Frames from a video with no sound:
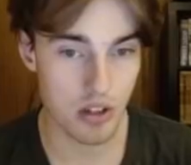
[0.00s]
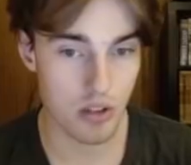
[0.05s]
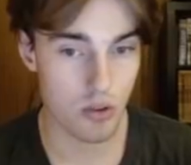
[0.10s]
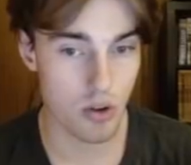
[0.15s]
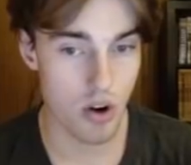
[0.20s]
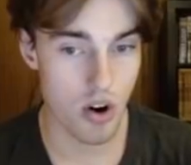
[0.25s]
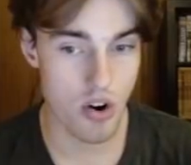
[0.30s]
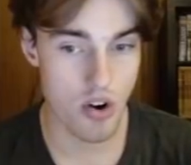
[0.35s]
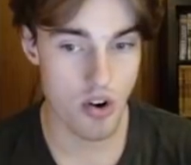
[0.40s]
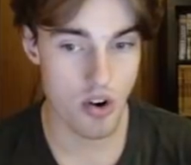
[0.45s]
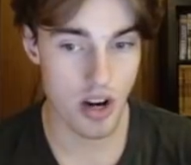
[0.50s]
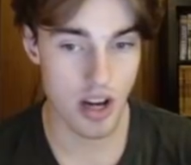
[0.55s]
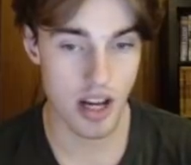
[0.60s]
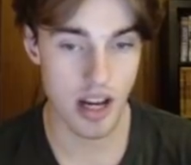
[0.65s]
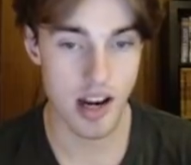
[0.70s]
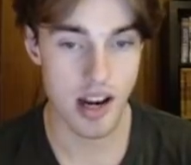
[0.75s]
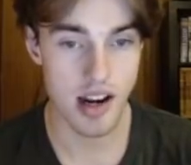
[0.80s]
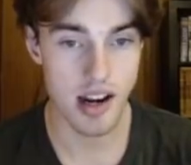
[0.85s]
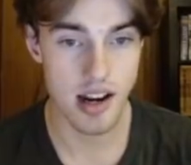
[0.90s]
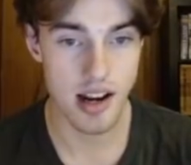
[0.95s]
grow
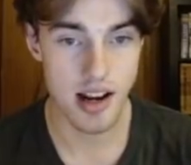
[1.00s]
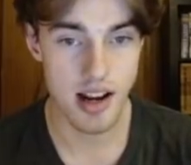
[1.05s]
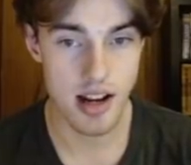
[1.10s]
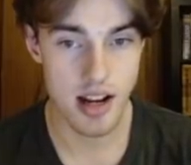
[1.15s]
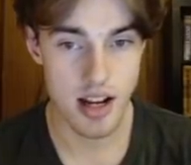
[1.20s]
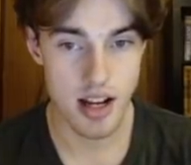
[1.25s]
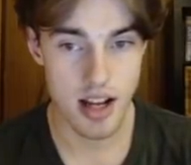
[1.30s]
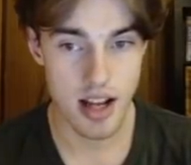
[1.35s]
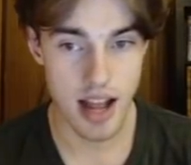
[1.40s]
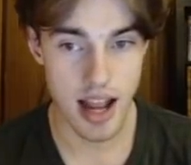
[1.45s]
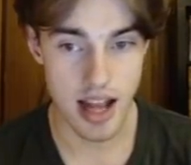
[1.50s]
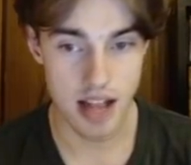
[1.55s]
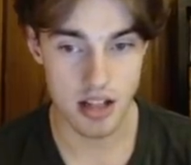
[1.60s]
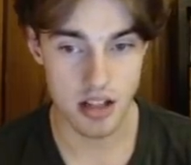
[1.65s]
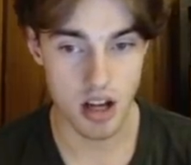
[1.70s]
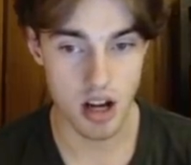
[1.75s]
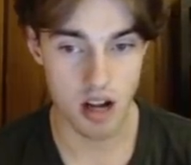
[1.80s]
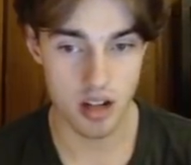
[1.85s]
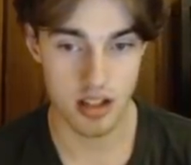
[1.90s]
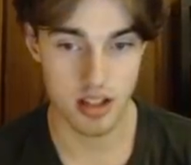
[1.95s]
in
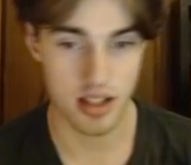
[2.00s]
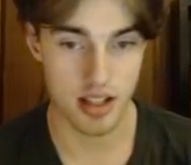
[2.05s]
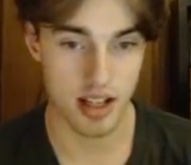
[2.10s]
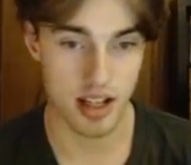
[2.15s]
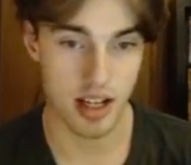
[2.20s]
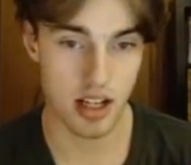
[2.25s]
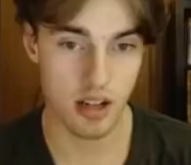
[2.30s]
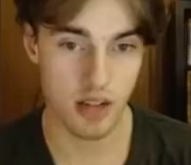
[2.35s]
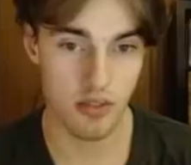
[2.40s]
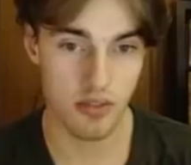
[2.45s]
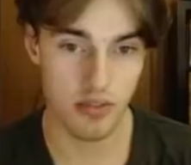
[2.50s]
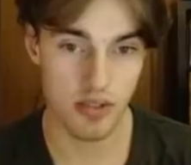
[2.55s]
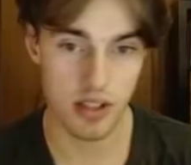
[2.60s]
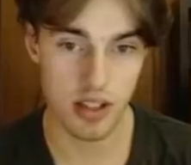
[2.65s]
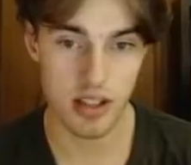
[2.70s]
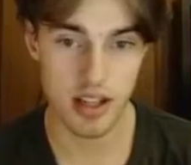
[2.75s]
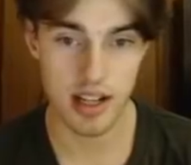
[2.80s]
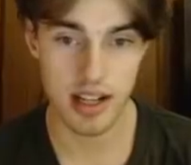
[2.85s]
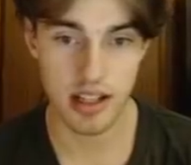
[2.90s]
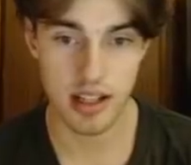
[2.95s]
Antarctica. I don't
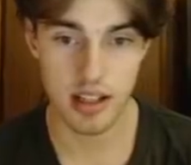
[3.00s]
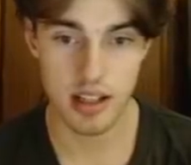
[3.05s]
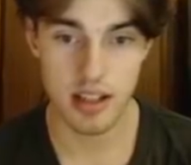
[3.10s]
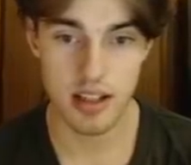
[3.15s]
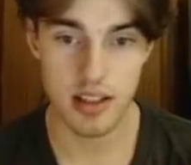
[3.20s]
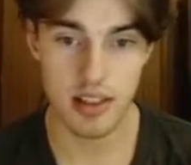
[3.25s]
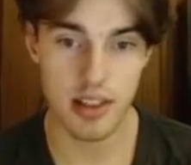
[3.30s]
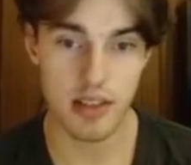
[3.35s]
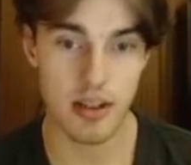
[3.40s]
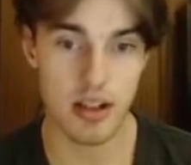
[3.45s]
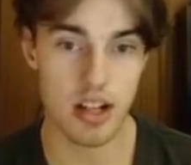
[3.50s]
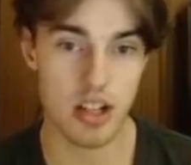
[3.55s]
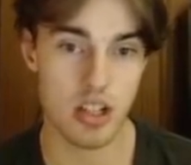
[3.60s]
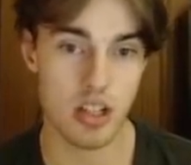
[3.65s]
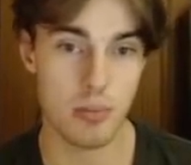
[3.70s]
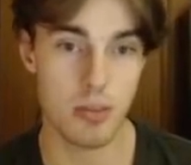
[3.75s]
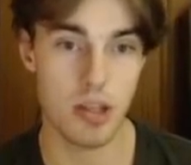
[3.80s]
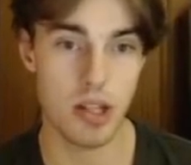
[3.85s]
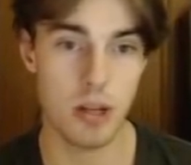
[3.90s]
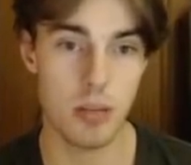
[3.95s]
feel like there would
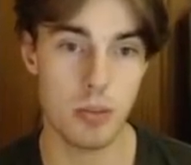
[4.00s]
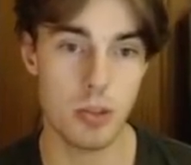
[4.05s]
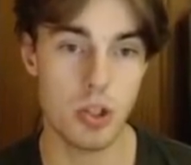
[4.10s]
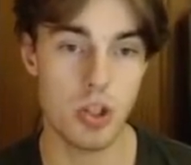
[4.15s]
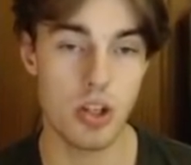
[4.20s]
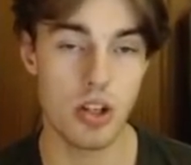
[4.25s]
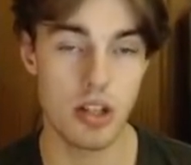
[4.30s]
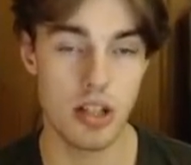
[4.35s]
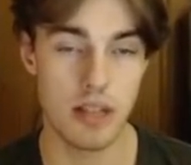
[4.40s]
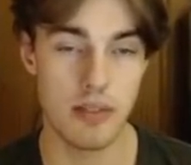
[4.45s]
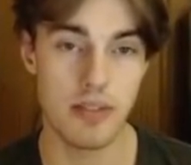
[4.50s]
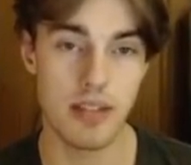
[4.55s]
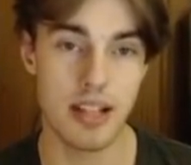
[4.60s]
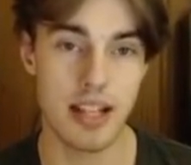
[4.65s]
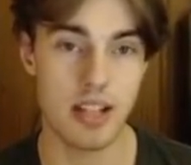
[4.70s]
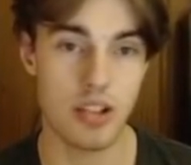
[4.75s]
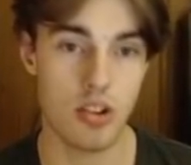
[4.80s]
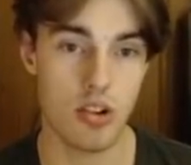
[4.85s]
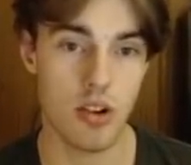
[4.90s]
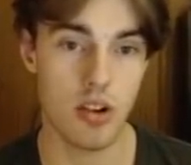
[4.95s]
actually be the opportunity for
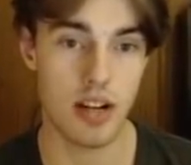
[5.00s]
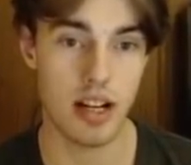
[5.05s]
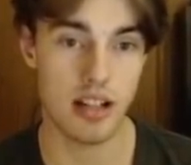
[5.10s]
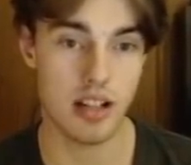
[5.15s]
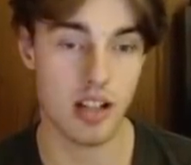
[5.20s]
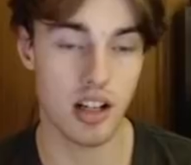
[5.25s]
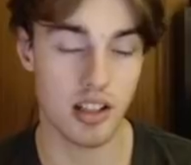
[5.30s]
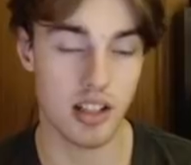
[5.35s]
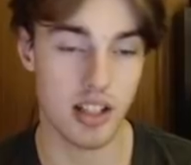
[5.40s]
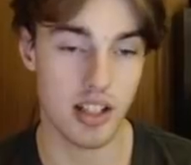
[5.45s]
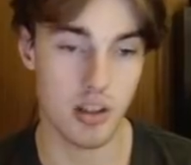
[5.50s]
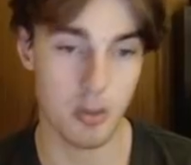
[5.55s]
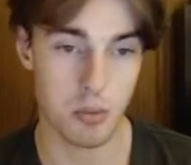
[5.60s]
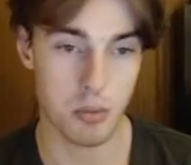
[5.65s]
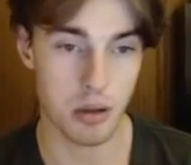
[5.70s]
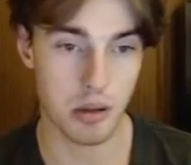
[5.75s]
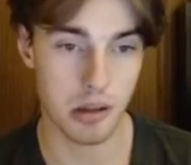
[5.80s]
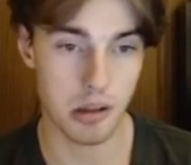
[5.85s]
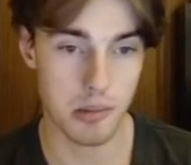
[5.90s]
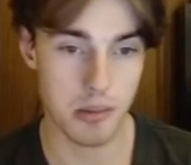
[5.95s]
that to grow in Antarctica. It would
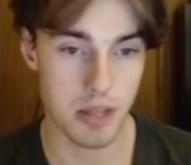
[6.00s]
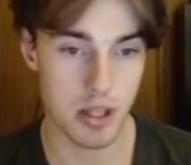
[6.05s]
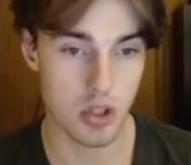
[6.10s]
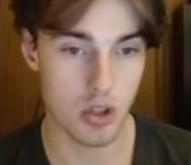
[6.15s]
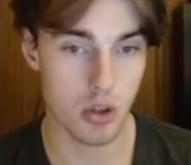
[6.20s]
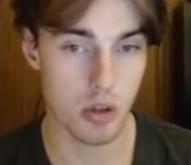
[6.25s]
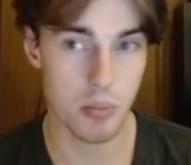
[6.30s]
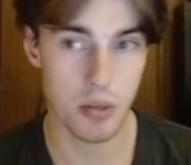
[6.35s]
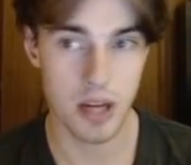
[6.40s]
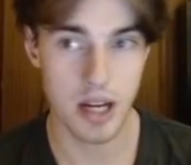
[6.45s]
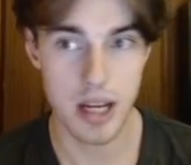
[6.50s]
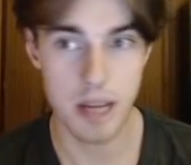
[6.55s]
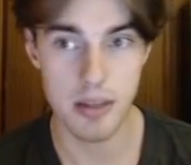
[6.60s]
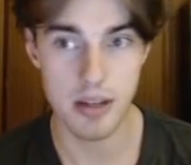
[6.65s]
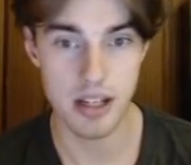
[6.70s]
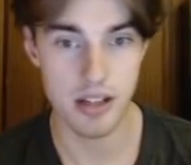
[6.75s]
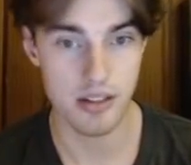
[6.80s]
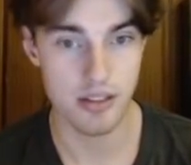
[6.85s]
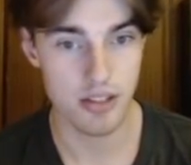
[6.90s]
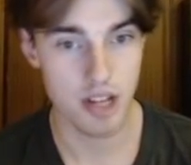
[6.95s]
probably be too
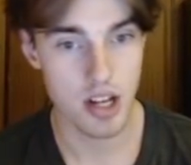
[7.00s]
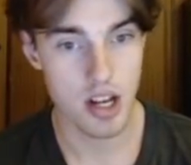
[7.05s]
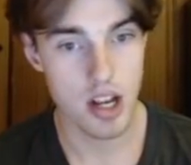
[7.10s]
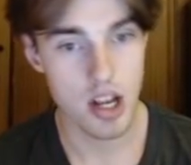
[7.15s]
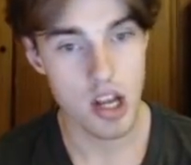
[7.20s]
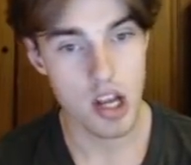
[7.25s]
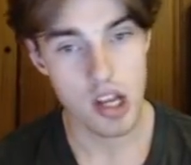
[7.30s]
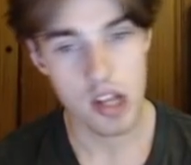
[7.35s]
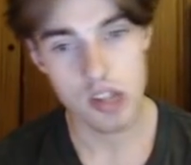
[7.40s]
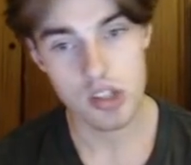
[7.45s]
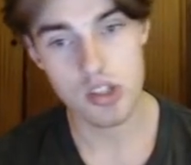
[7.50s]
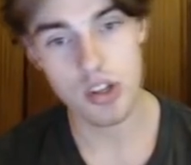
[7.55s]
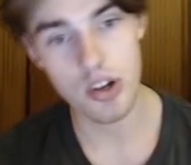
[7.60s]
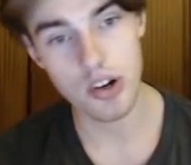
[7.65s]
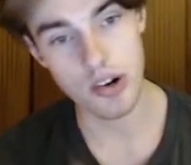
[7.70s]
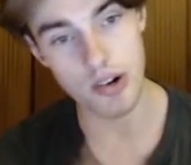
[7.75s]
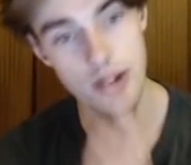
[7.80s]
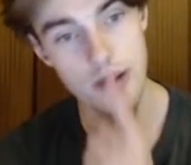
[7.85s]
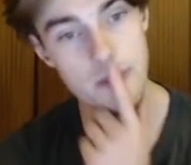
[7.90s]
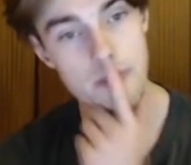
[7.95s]
prohibitive.
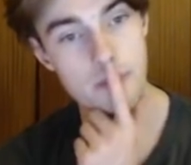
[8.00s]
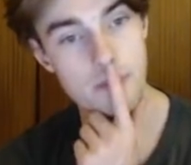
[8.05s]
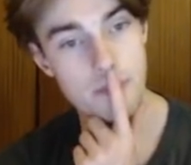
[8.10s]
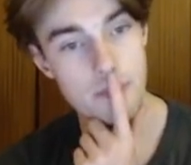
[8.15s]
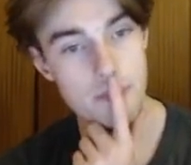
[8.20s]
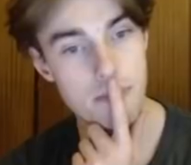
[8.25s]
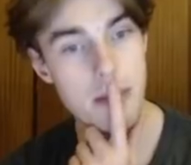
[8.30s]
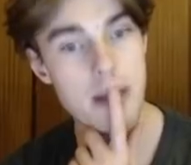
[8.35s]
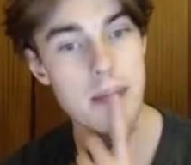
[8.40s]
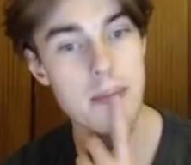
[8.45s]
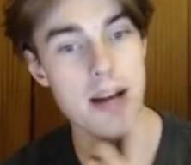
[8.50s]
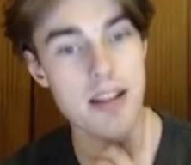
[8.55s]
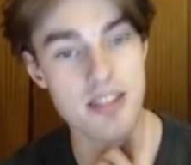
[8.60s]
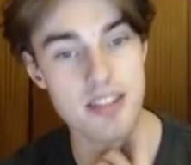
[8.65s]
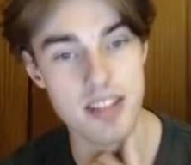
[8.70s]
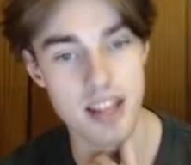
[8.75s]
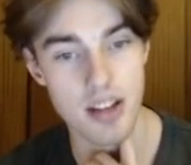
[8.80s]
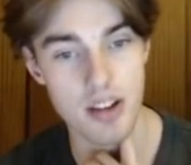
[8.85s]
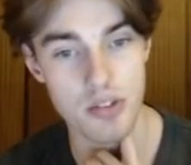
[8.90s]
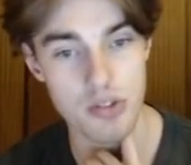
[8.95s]
So, big
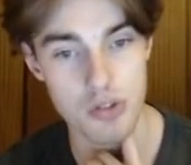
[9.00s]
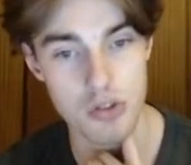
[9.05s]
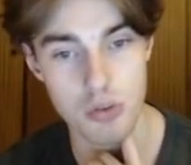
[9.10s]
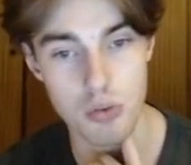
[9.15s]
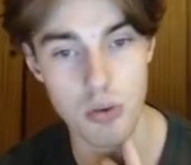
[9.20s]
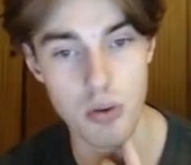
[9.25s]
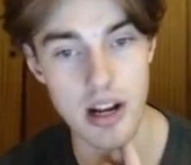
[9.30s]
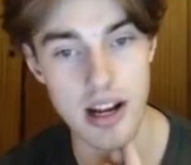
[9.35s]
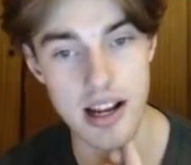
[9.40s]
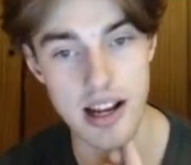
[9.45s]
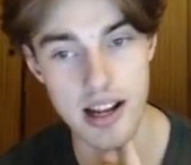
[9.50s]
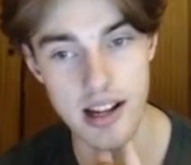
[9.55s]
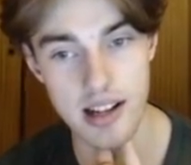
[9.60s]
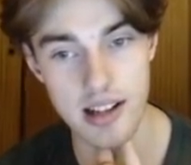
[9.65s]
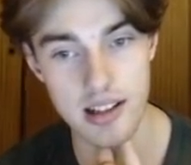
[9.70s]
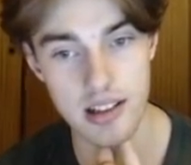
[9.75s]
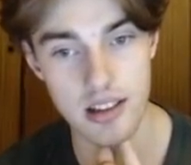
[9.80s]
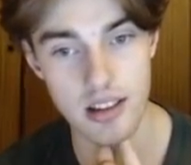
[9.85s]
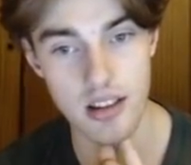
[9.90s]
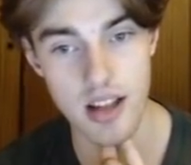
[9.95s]
mountains elsewhere,
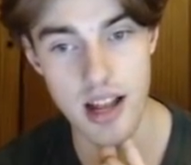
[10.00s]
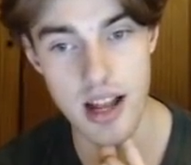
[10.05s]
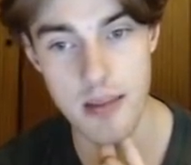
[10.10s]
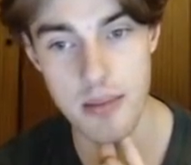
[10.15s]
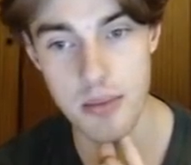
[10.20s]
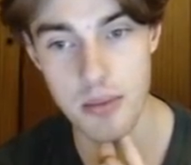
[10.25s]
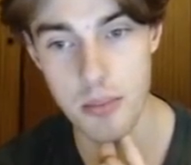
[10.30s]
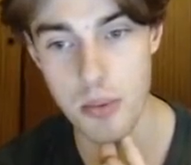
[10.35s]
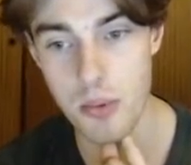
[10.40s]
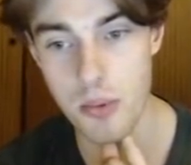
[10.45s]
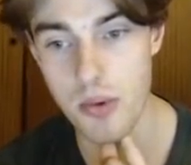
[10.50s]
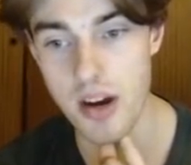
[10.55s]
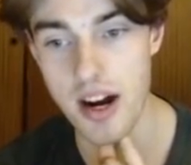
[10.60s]
climbable,